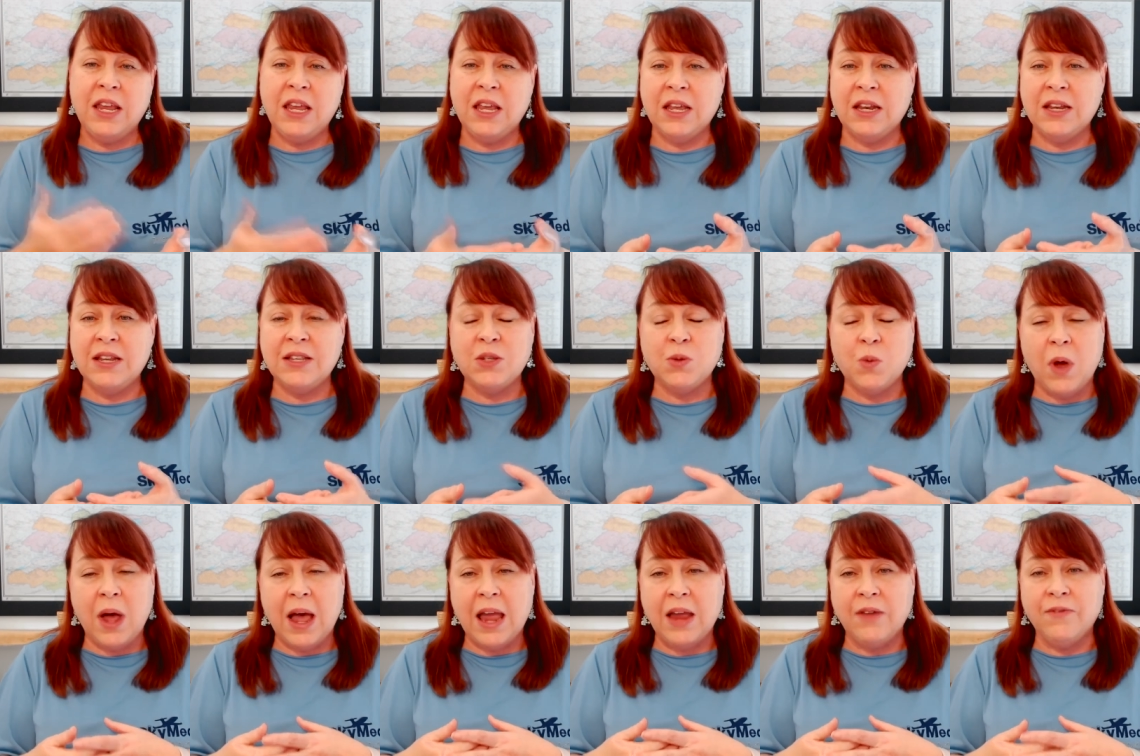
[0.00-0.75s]
he and
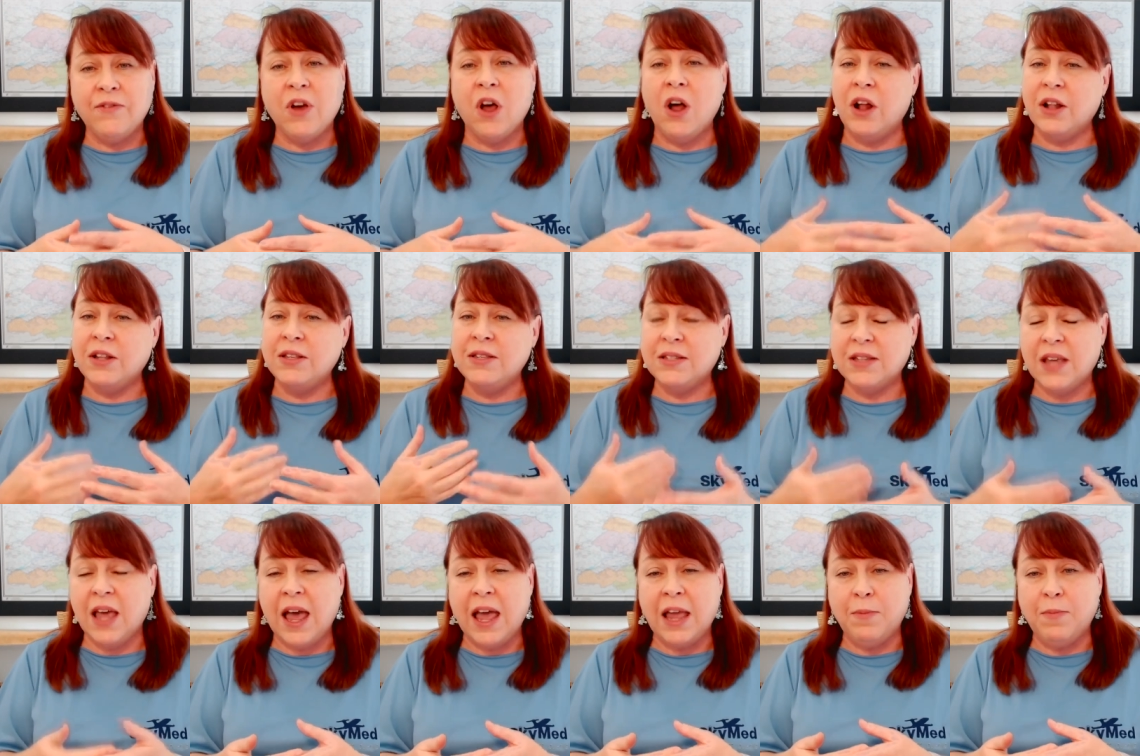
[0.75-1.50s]
his wife called
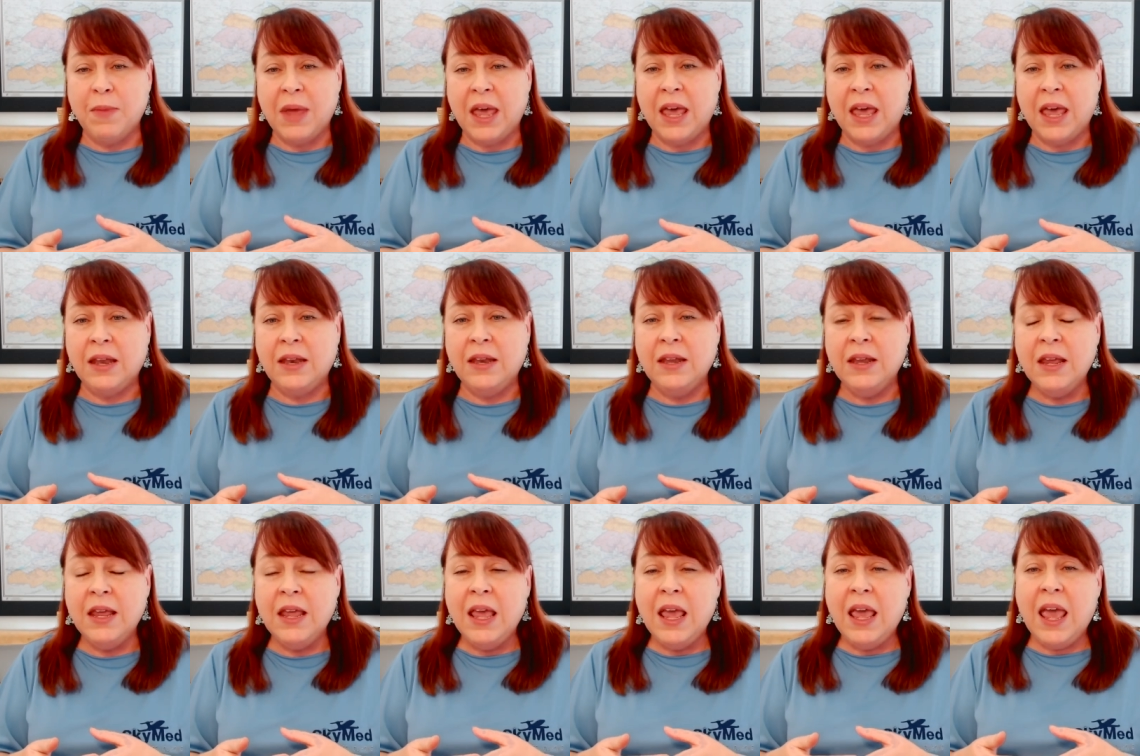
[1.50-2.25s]

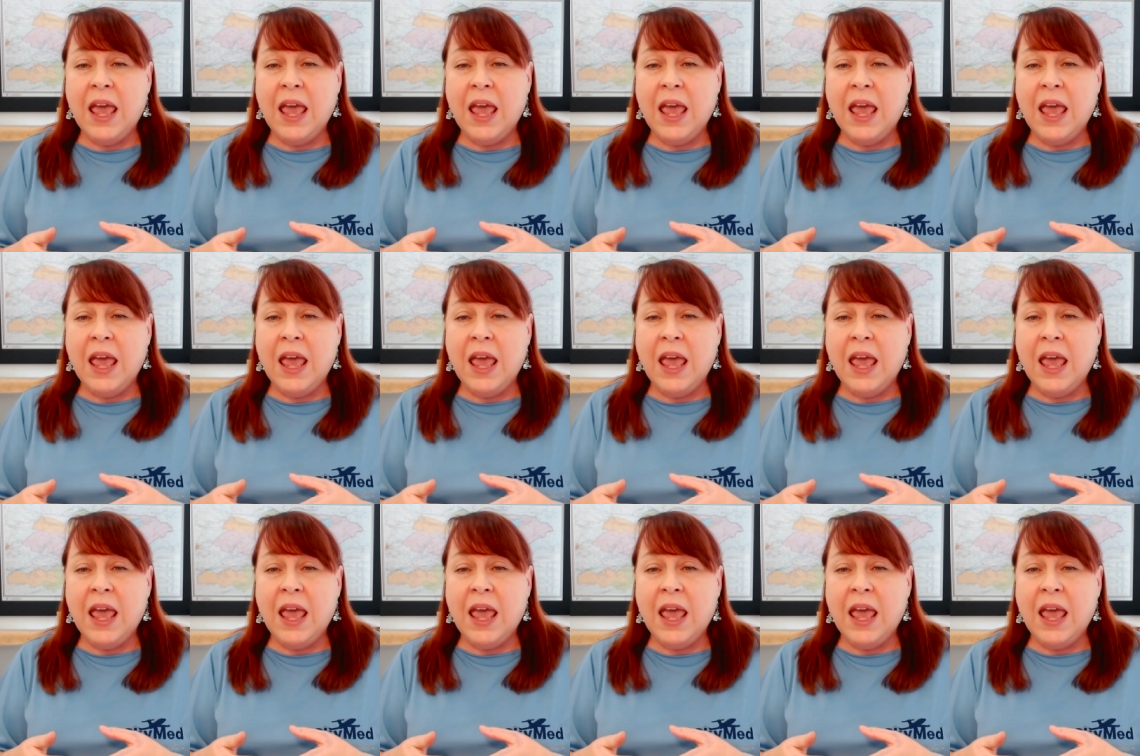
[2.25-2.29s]
SkyMed